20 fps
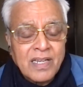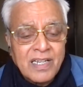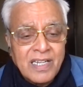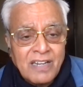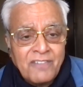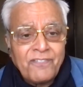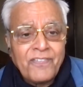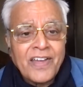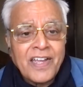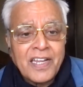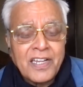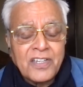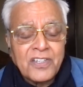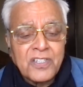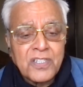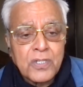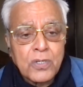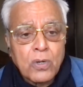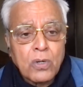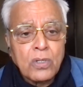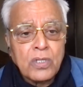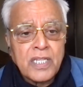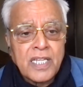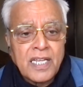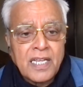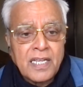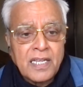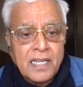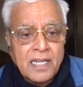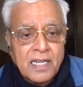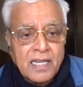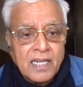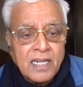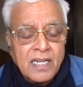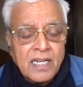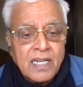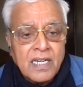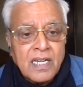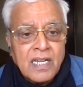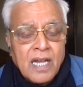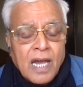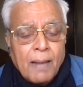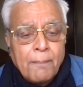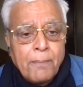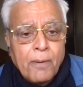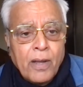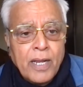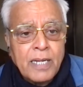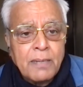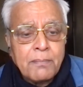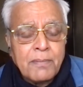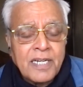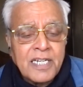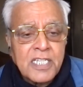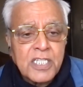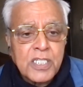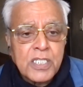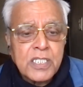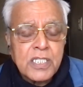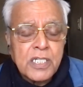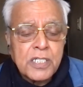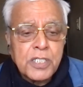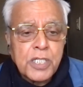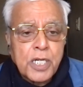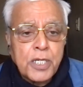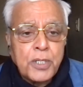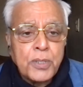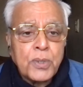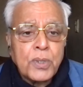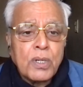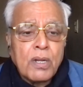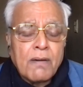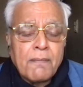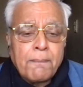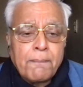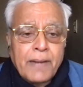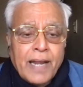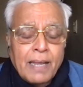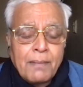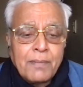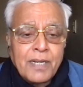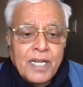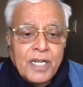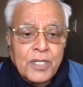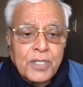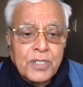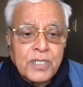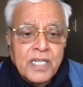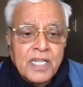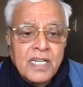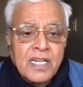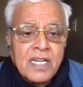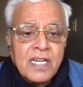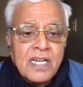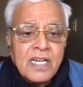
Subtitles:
If I saw the appointments schedule of Prime Minister,